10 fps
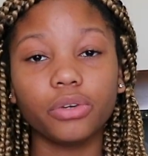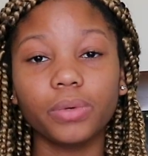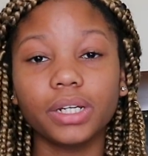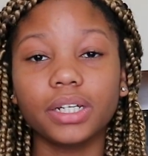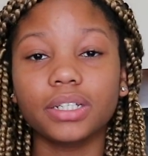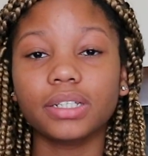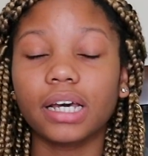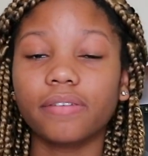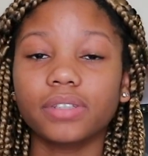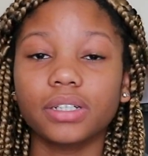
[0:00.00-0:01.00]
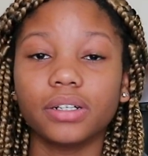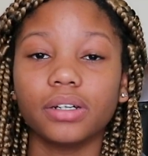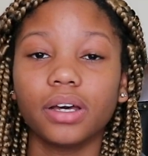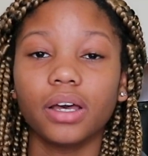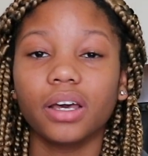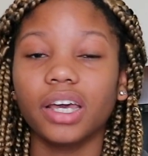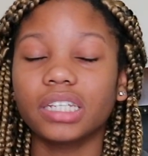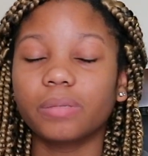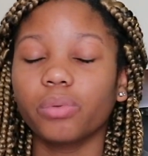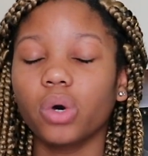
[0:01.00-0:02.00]
You really just have to
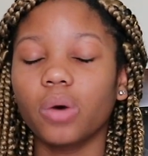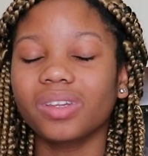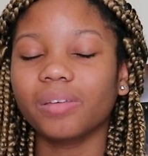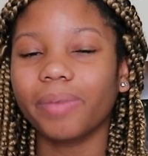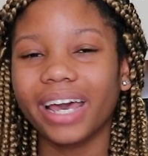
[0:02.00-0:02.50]
explore with the